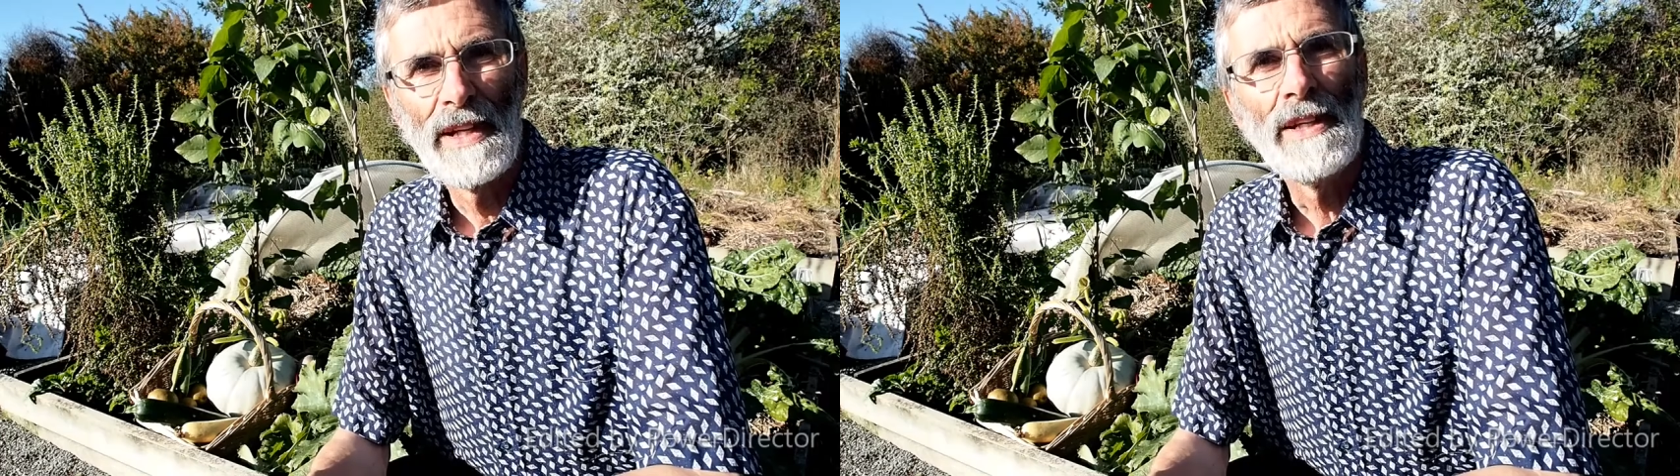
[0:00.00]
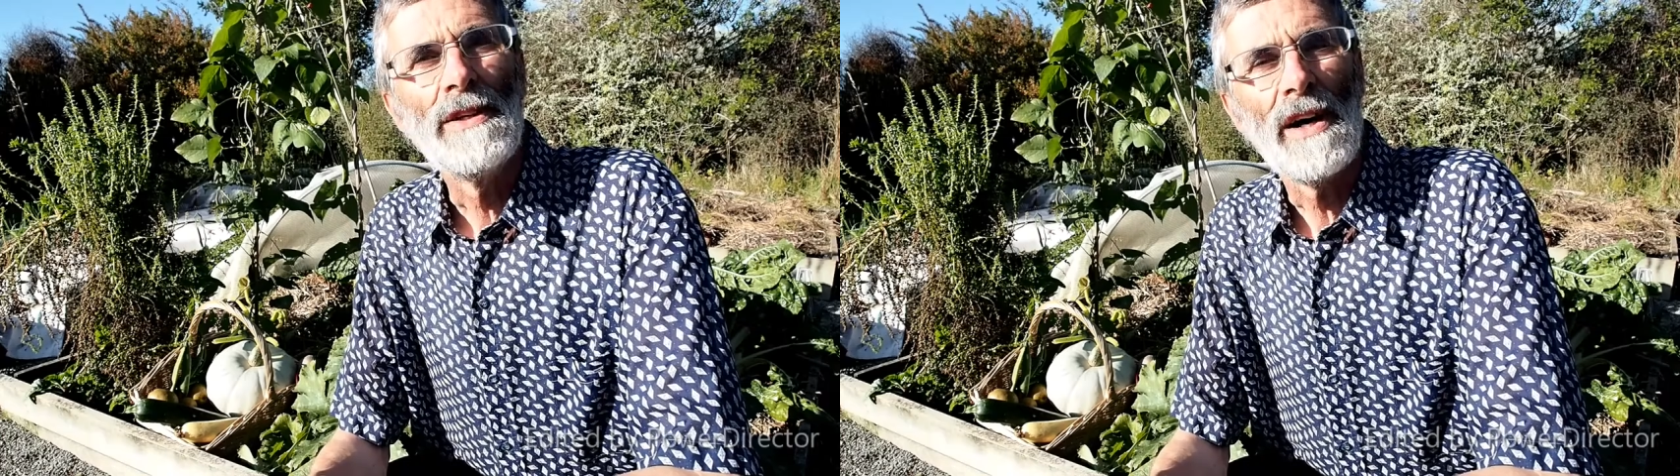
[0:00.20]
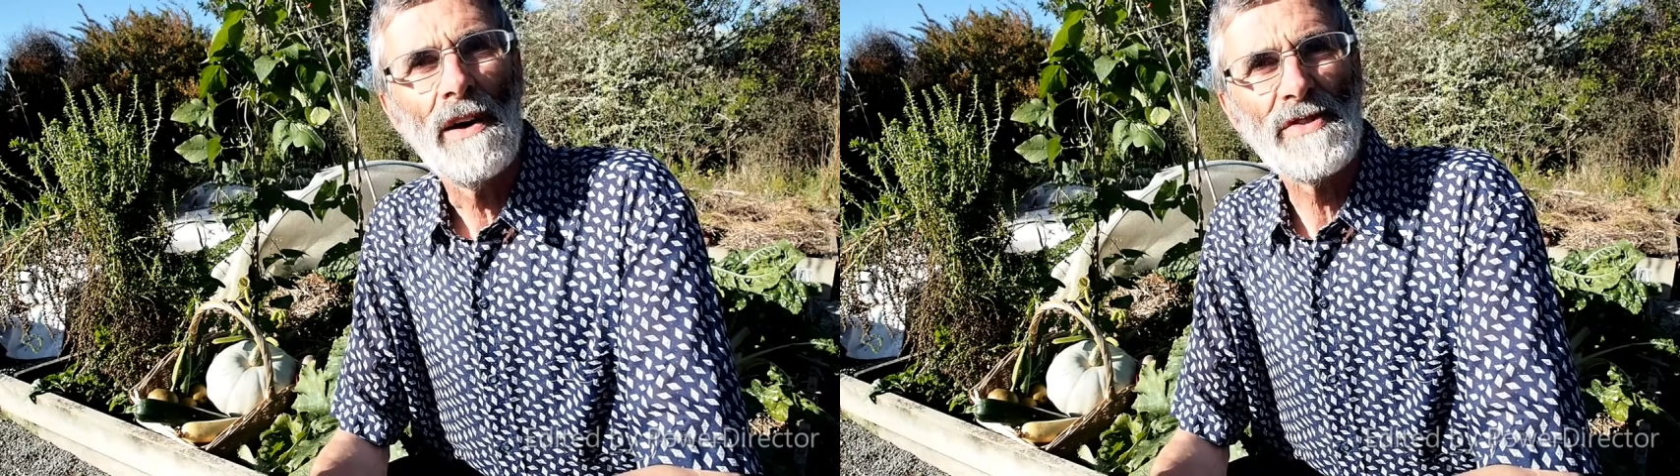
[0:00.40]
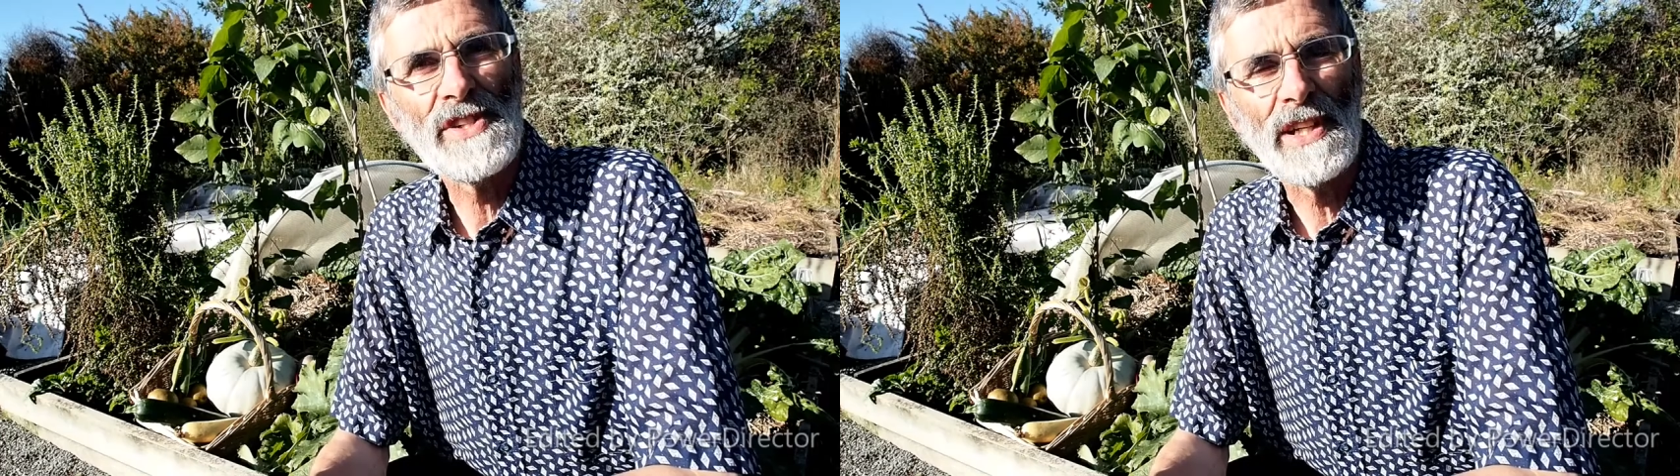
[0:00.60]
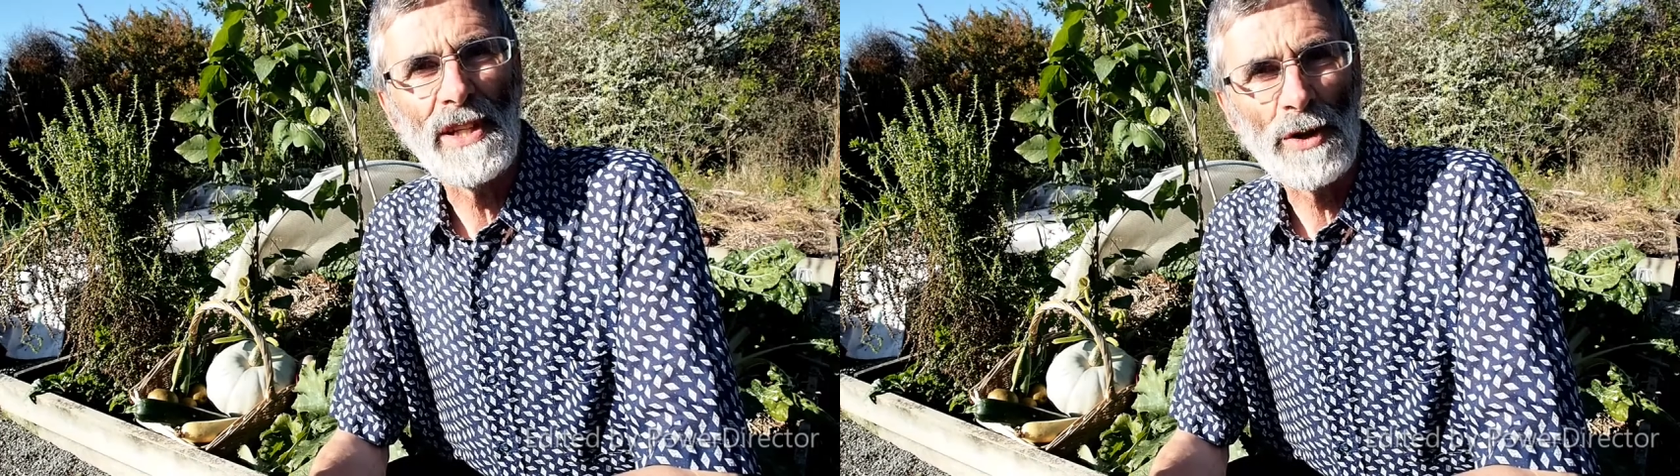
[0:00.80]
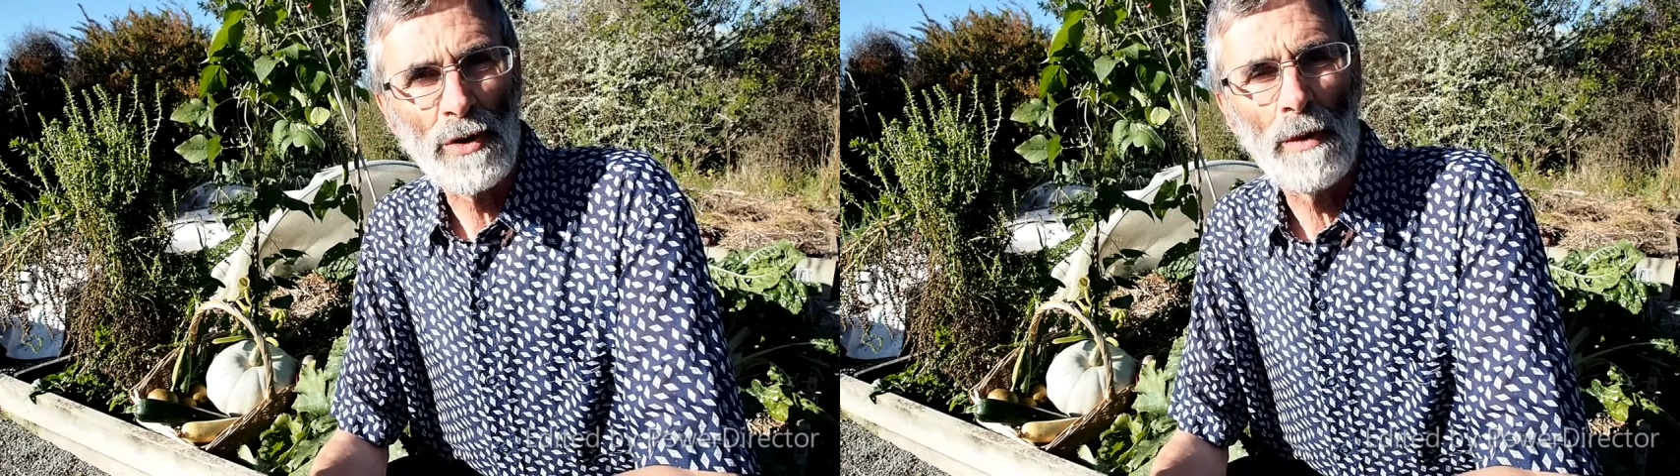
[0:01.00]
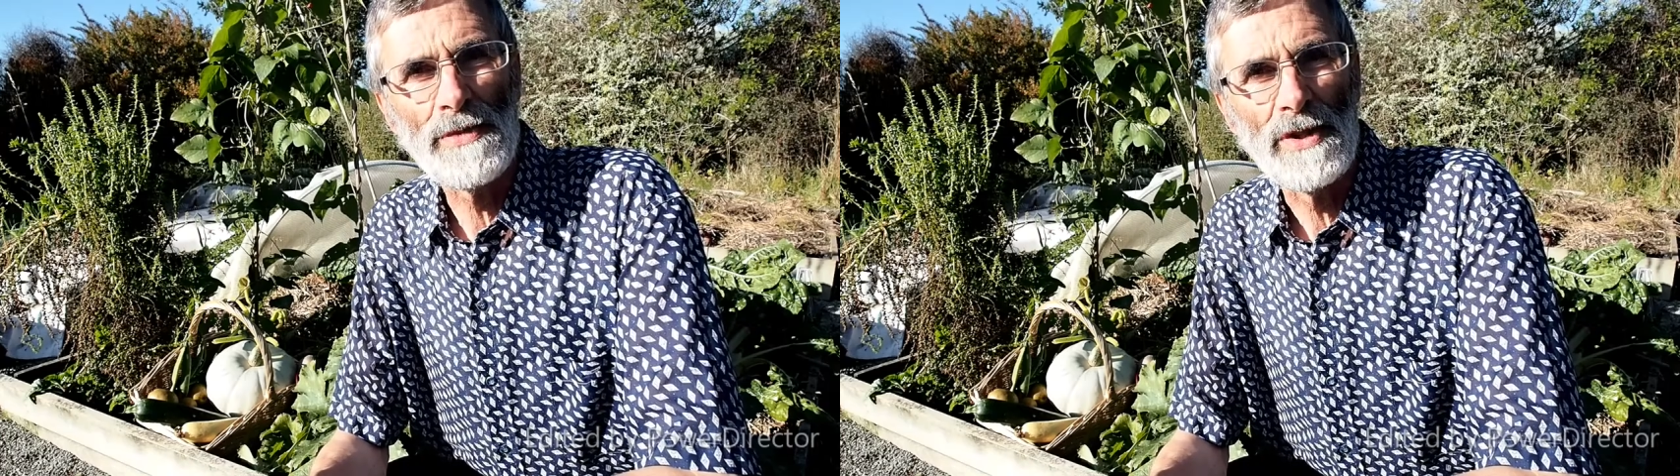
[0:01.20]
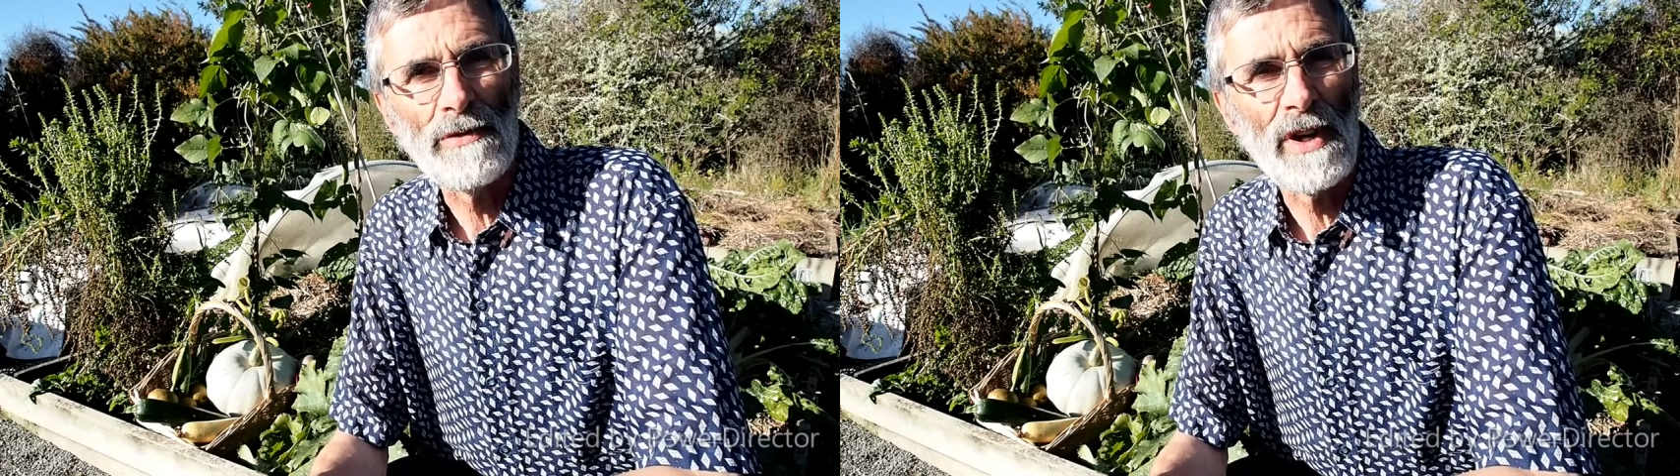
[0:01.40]
You're harvesting the crops
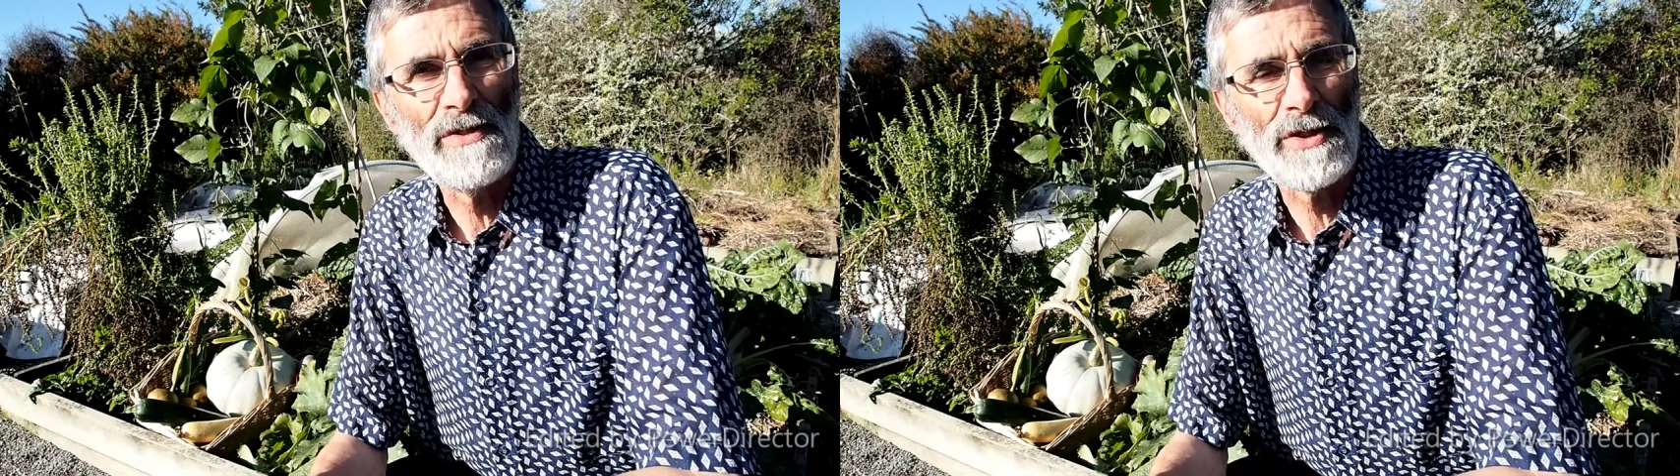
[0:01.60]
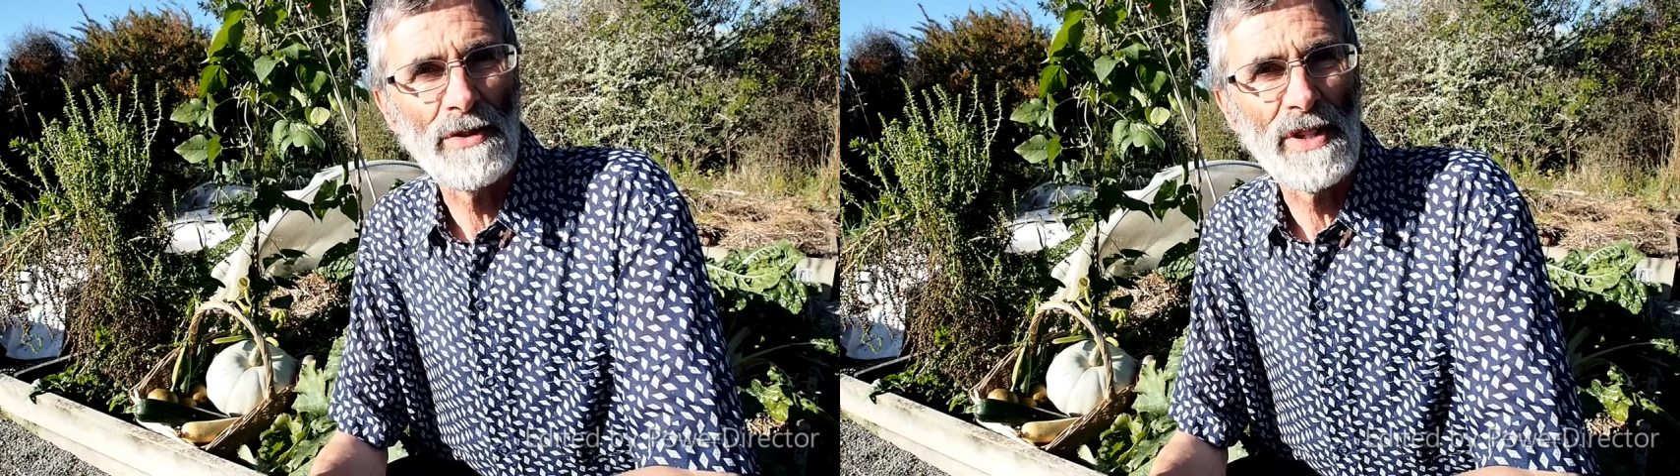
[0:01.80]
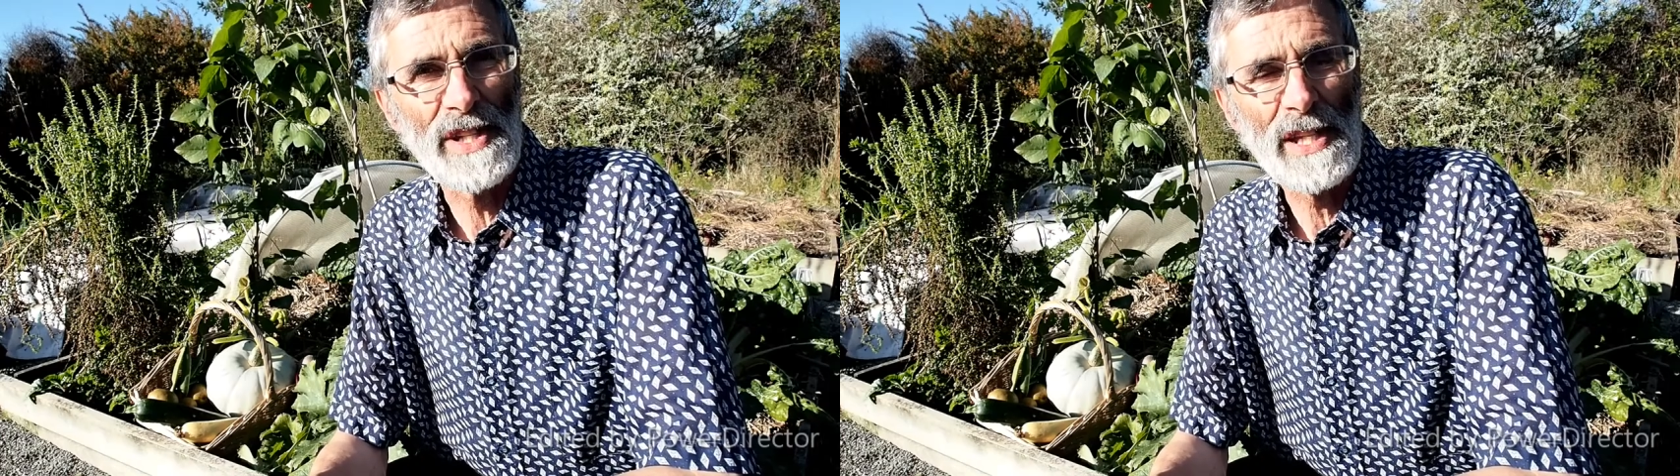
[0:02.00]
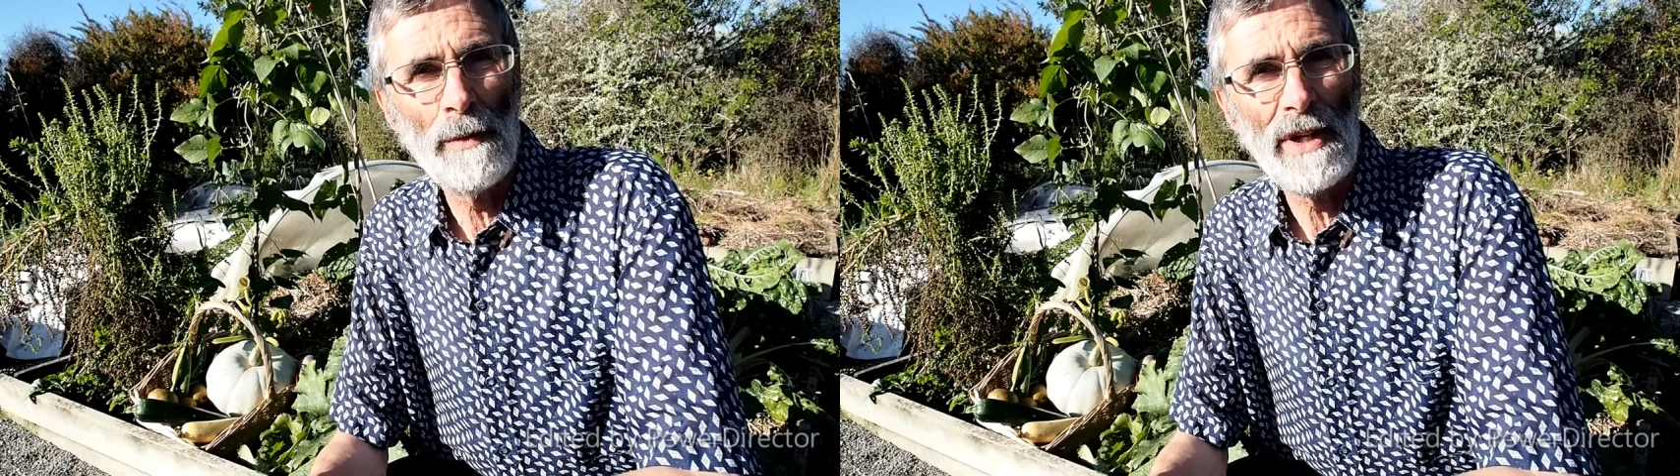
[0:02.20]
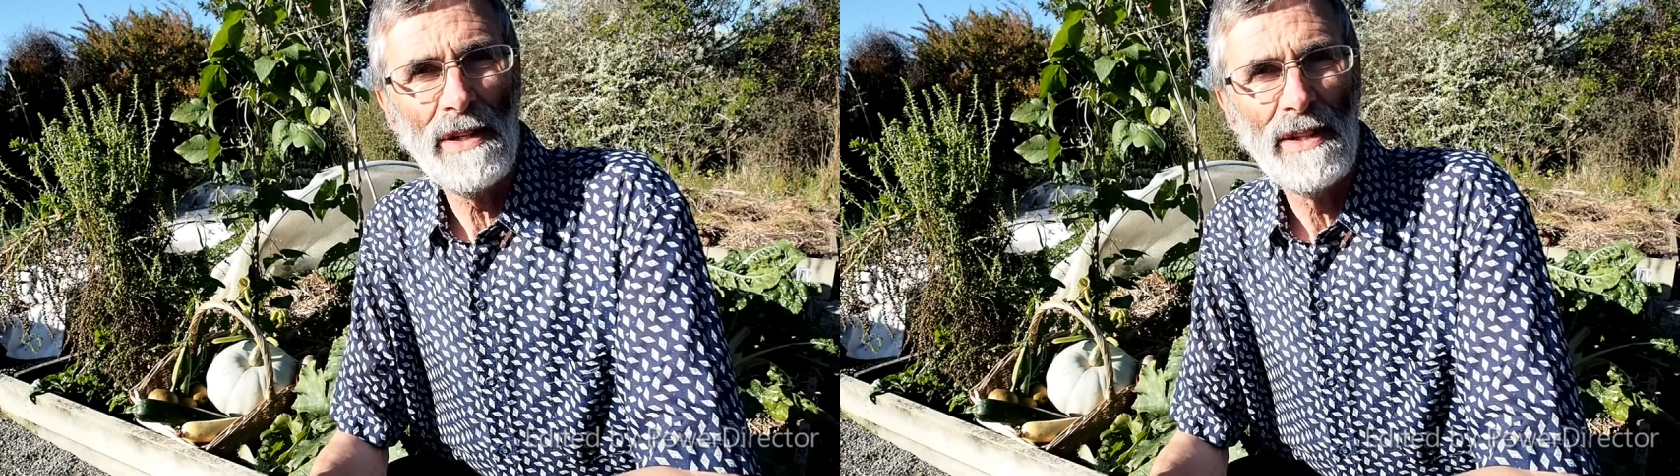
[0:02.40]
you've grown during the summer,